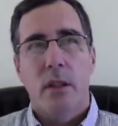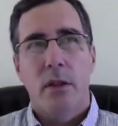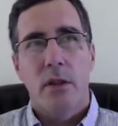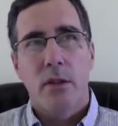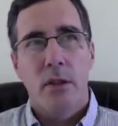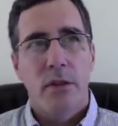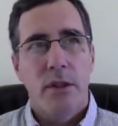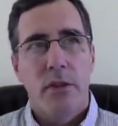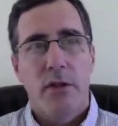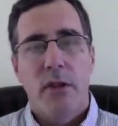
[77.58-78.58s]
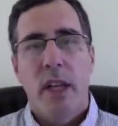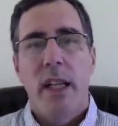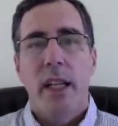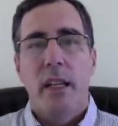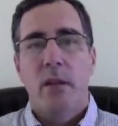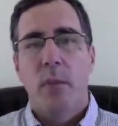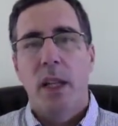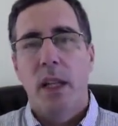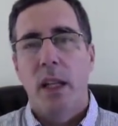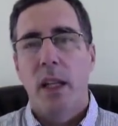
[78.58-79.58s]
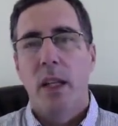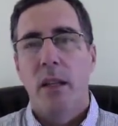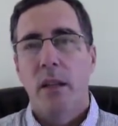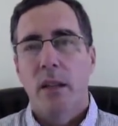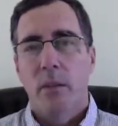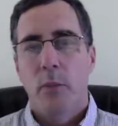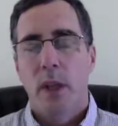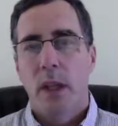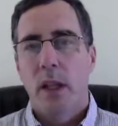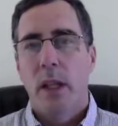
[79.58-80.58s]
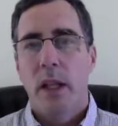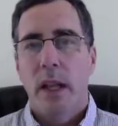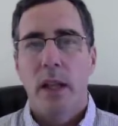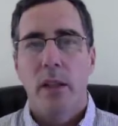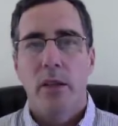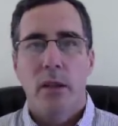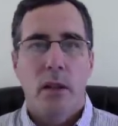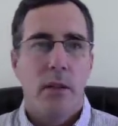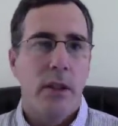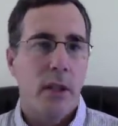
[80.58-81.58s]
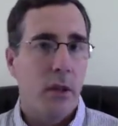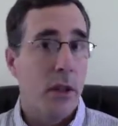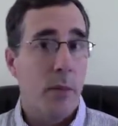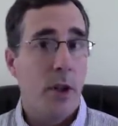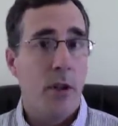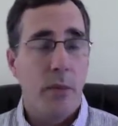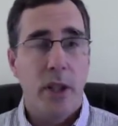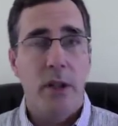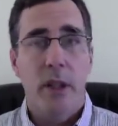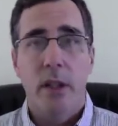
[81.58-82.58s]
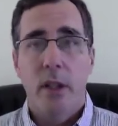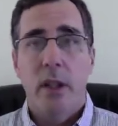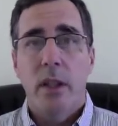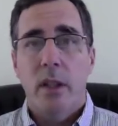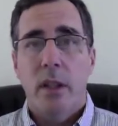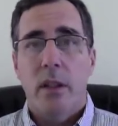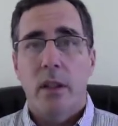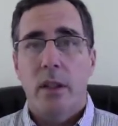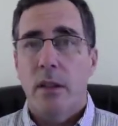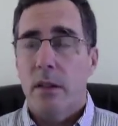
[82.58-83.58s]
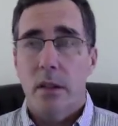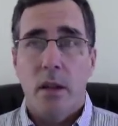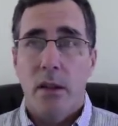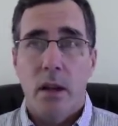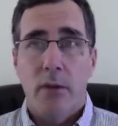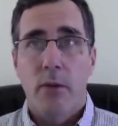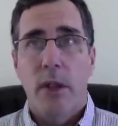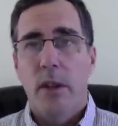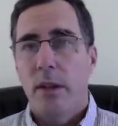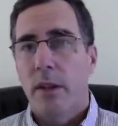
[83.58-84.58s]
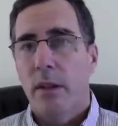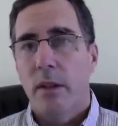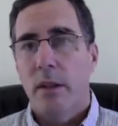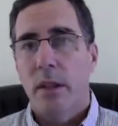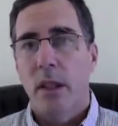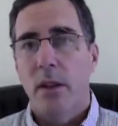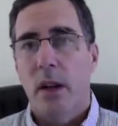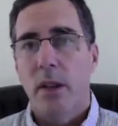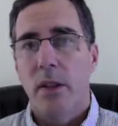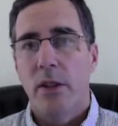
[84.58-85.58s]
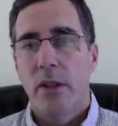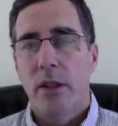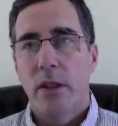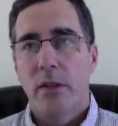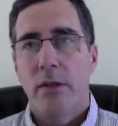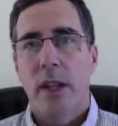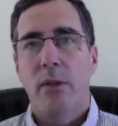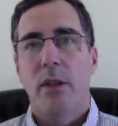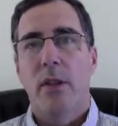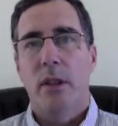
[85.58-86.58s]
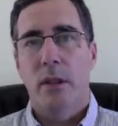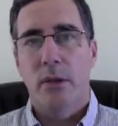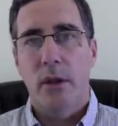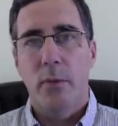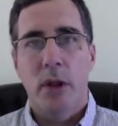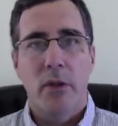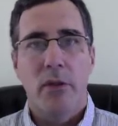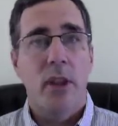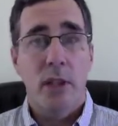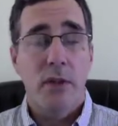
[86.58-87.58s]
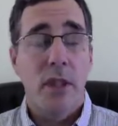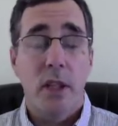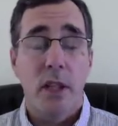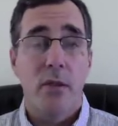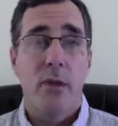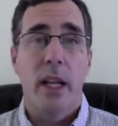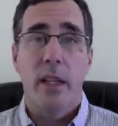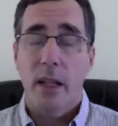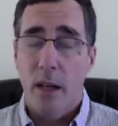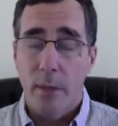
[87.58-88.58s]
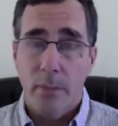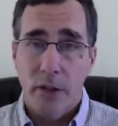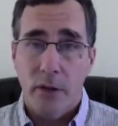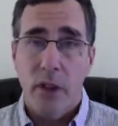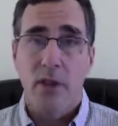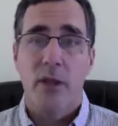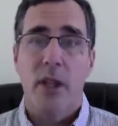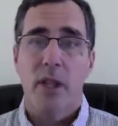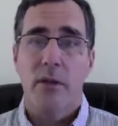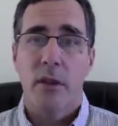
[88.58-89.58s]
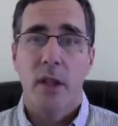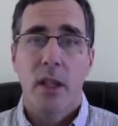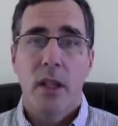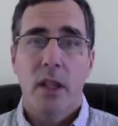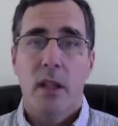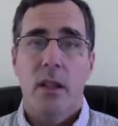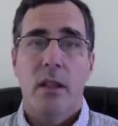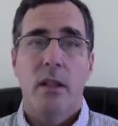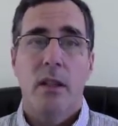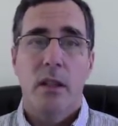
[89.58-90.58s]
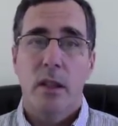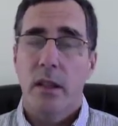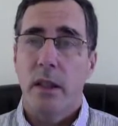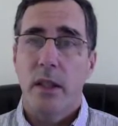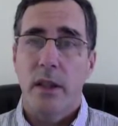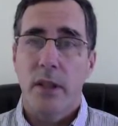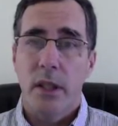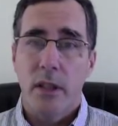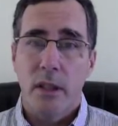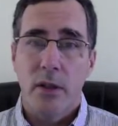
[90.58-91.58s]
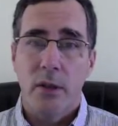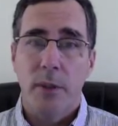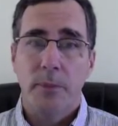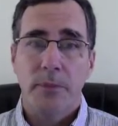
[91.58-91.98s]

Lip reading: sort of defining the beginning, middle, and end of the early modern period. Starting off with the acknowledged founder of early modern philosophy, and that is René Descartes, the French philosopher in the 17th century.